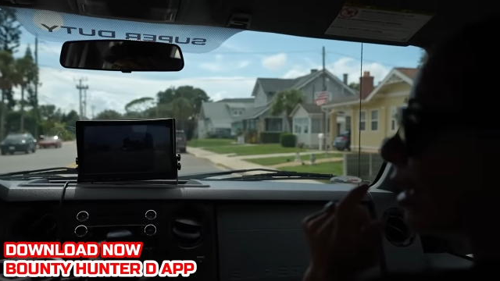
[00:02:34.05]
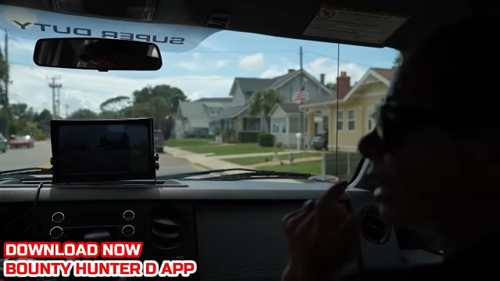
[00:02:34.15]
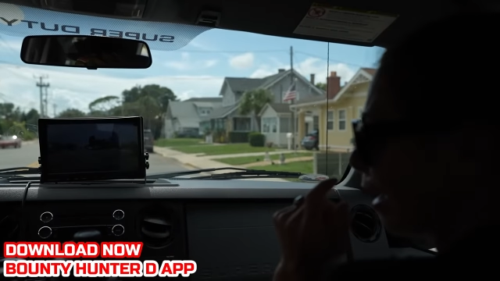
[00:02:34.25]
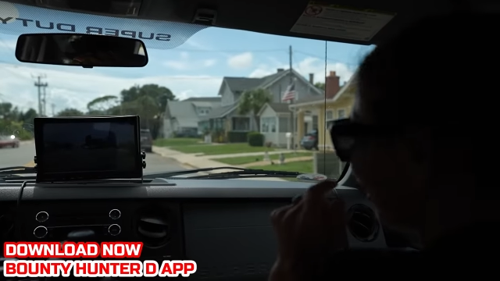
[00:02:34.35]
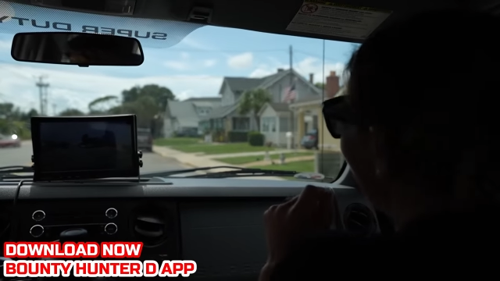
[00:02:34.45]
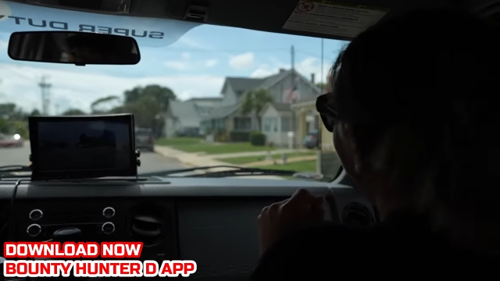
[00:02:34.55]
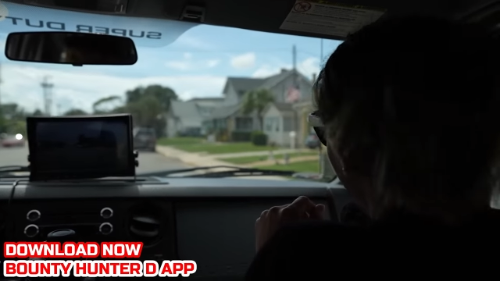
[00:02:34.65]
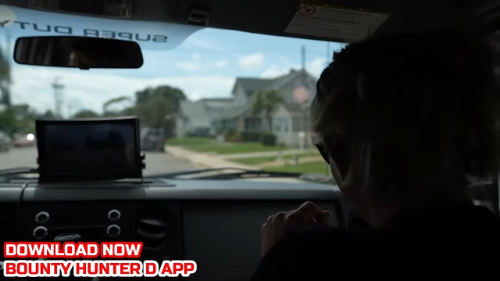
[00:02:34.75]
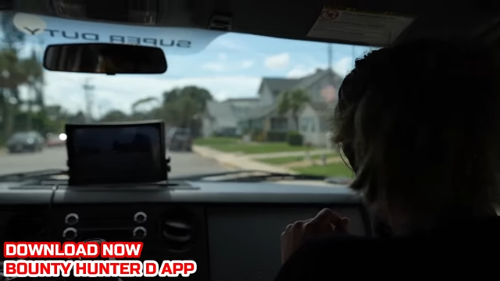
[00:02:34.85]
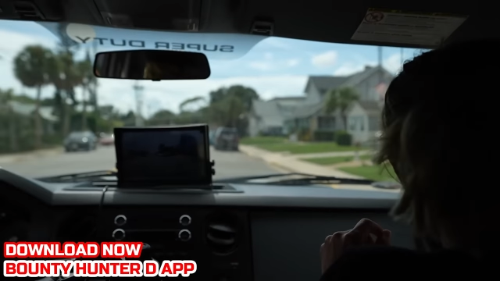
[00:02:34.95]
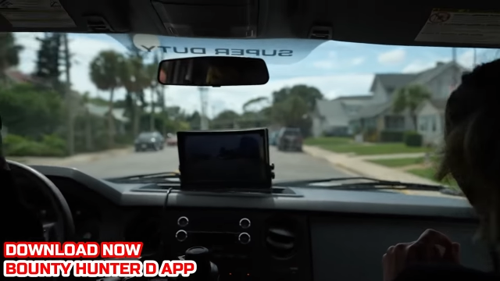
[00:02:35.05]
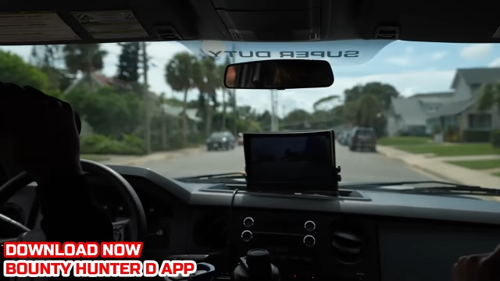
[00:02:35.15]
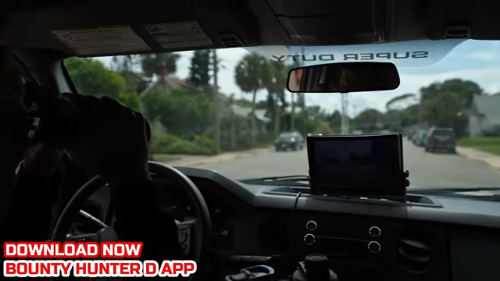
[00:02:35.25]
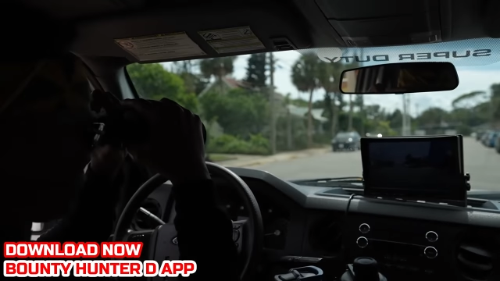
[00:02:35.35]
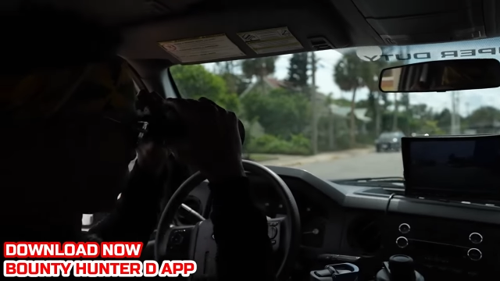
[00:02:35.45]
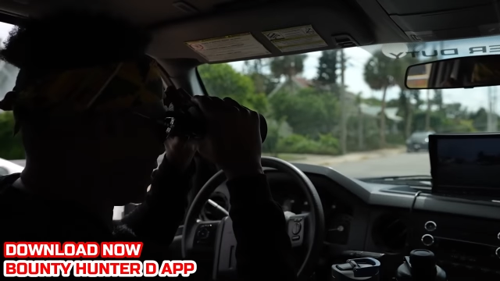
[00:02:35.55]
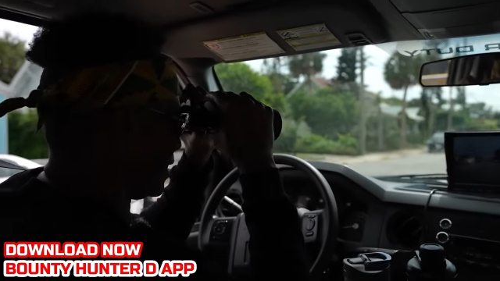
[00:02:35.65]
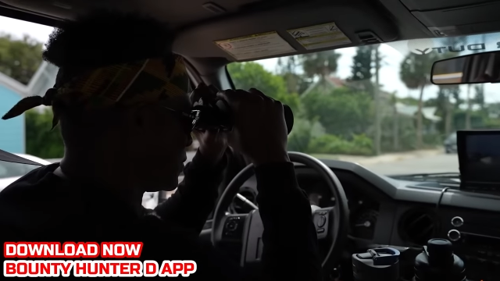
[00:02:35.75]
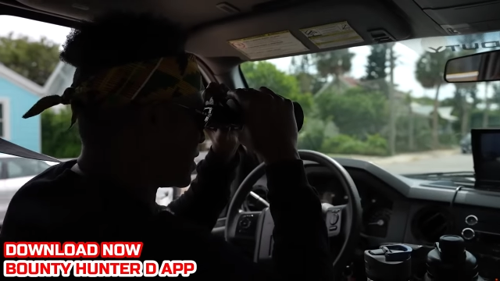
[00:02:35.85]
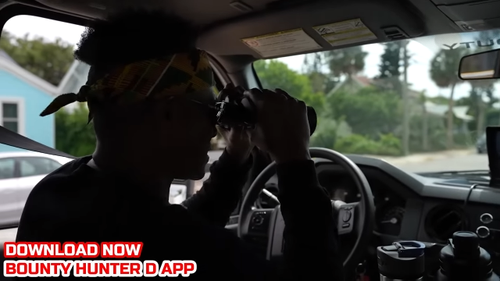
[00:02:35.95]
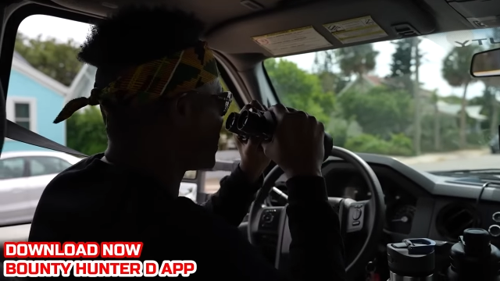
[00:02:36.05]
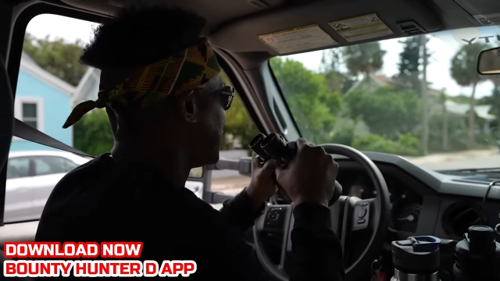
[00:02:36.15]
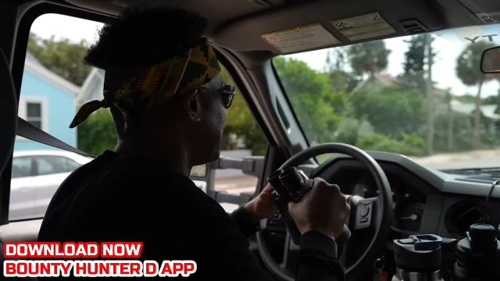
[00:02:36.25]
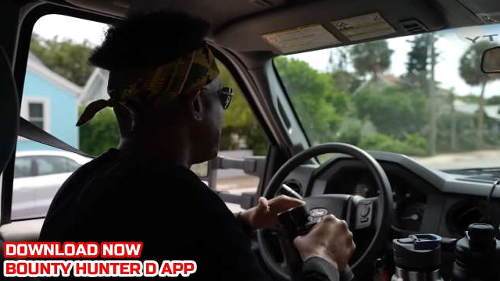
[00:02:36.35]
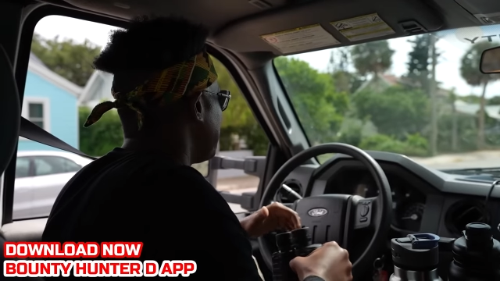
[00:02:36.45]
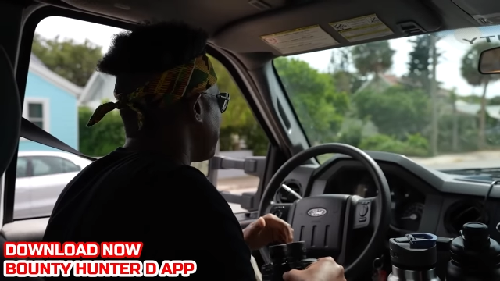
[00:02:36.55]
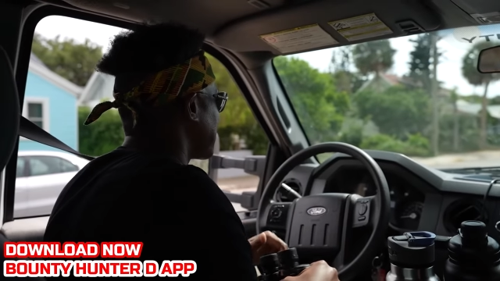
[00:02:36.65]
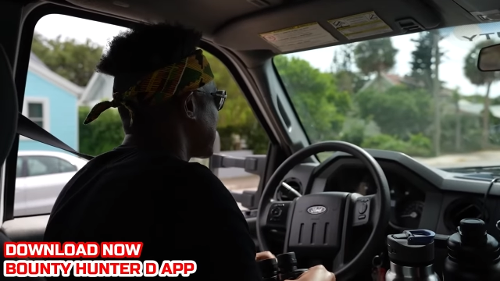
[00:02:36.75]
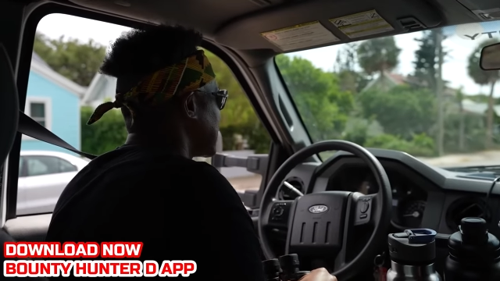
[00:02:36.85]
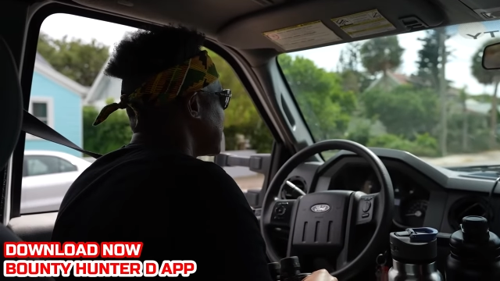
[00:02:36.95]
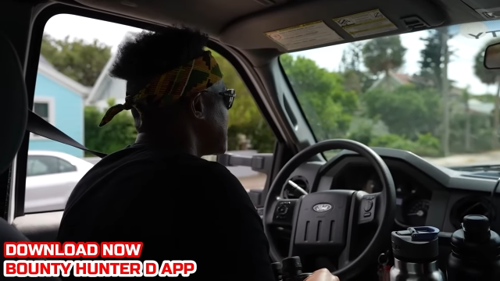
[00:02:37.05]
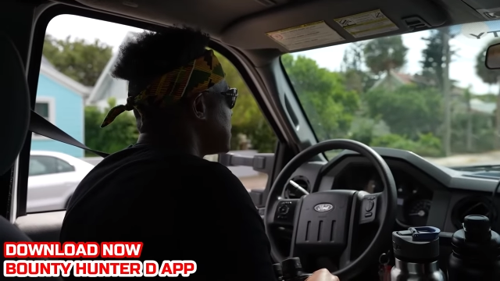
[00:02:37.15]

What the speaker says: (no speaker visible)